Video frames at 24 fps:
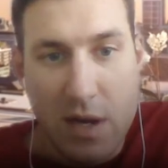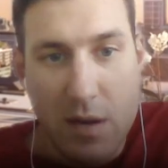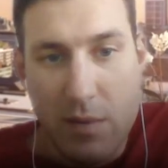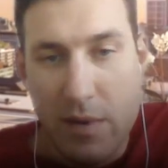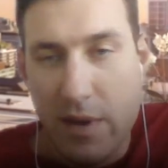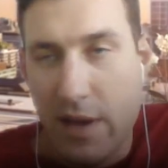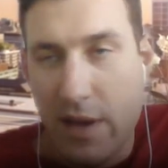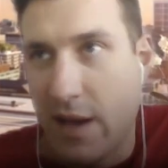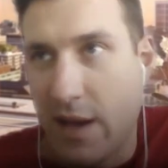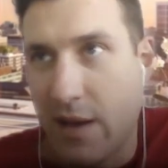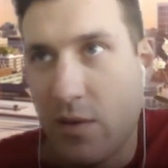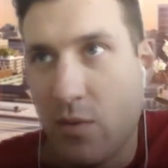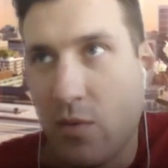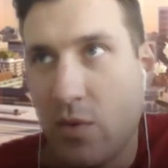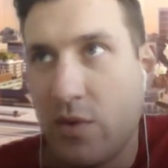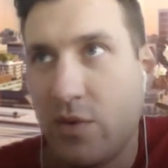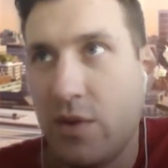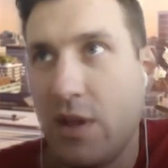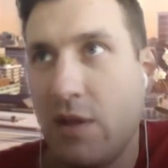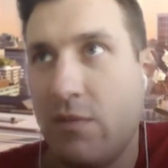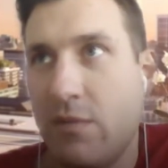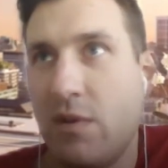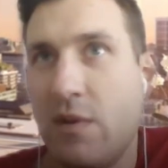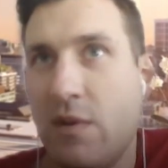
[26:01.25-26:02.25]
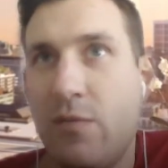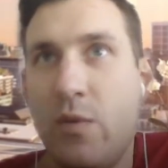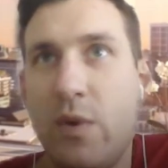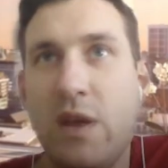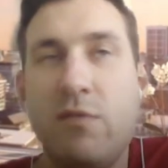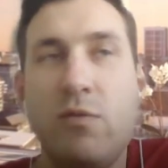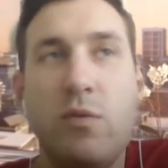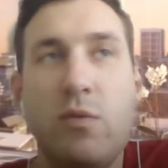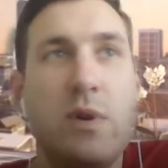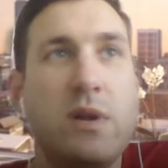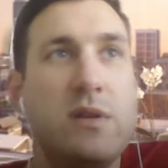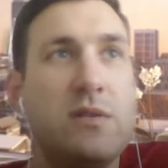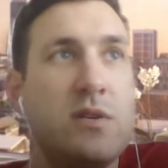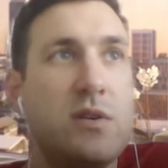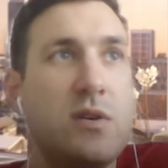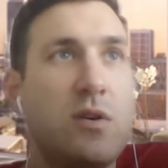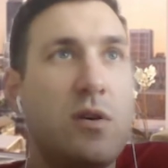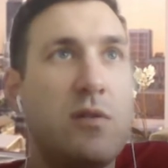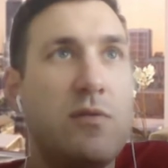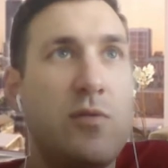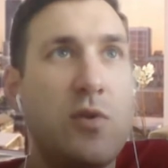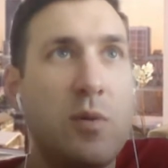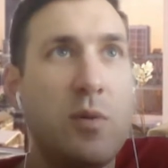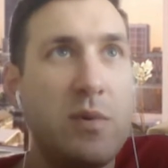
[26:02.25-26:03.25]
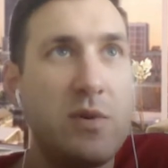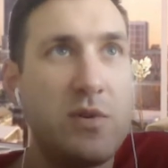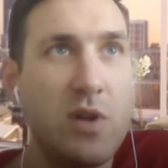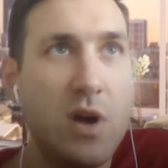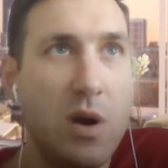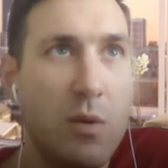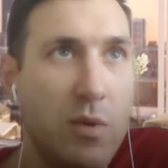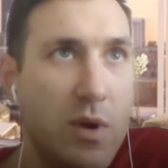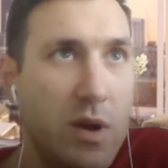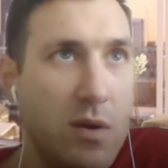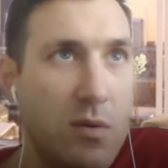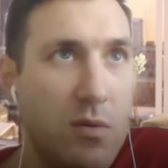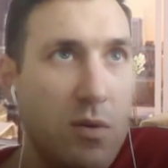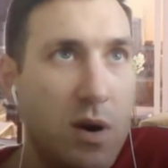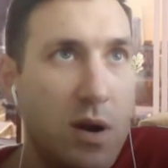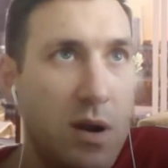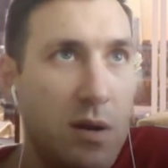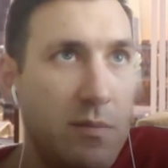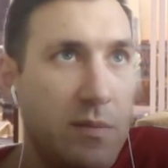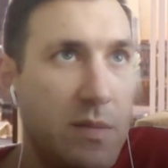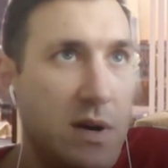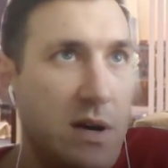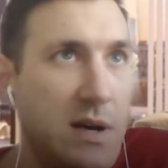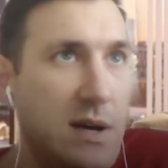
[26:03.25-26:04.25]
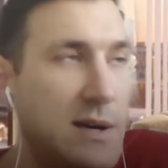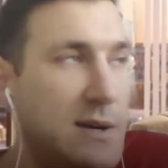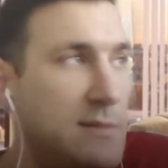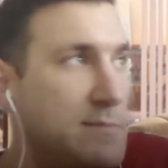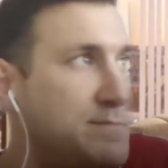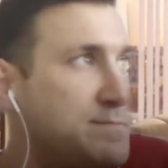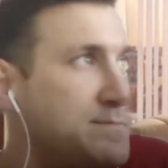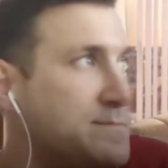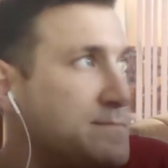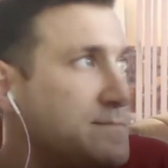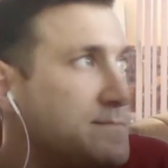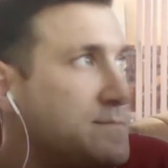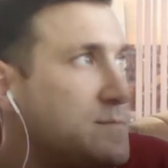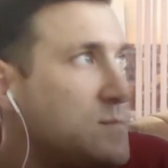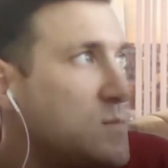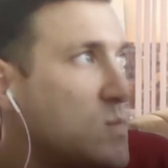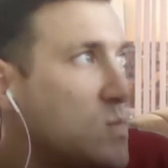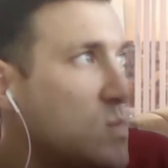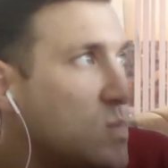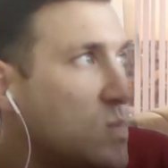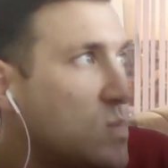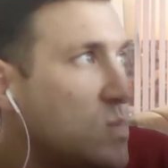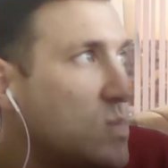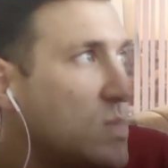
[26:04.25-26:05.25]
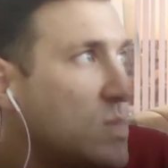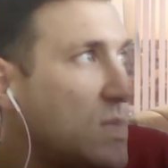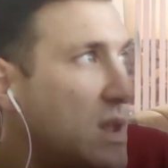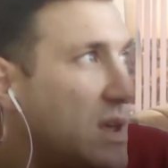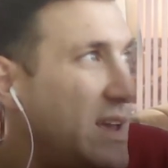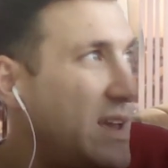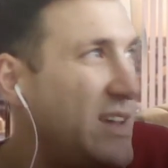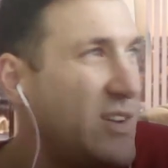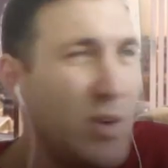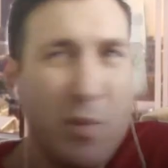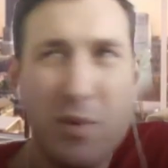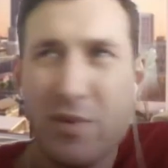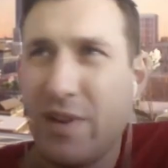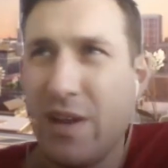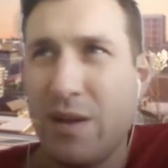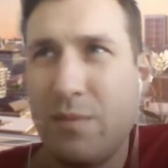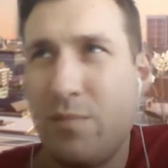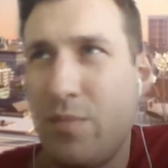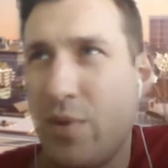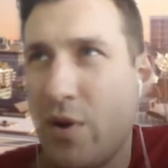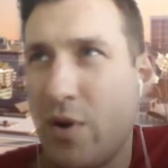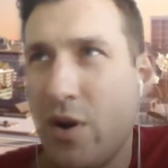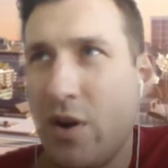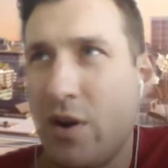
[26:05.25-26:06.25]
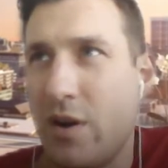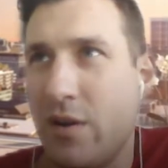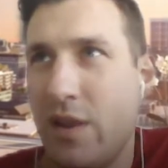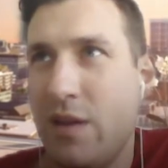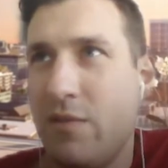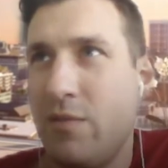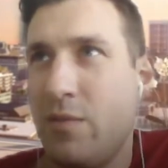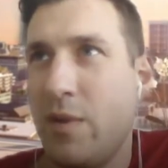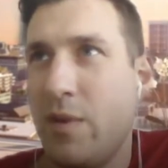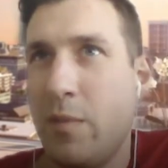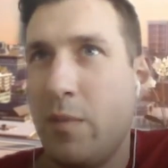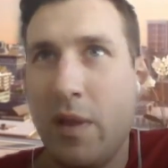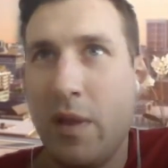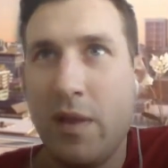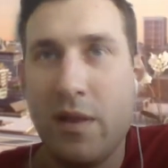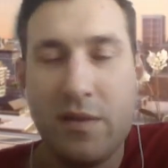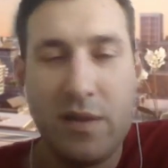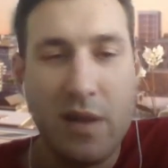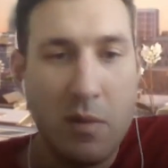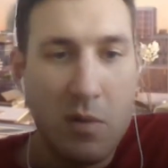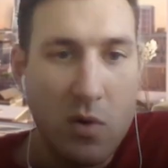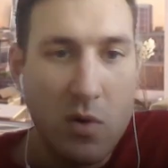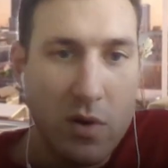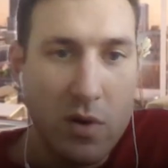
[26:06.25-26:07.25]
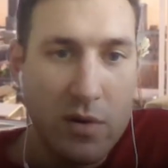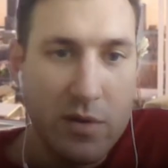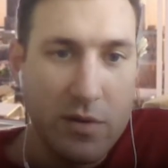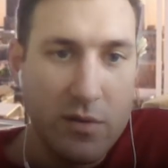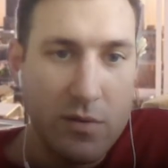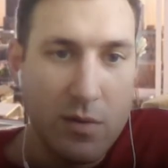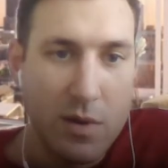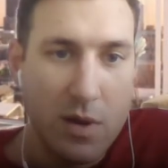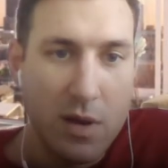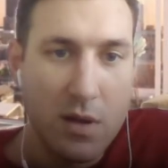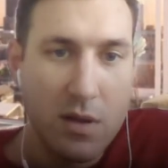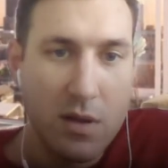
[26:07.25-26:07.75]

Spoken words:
Yeah, it was even when he's in good form, it's not where you want him. He's almost like Berger. They play the same course as well.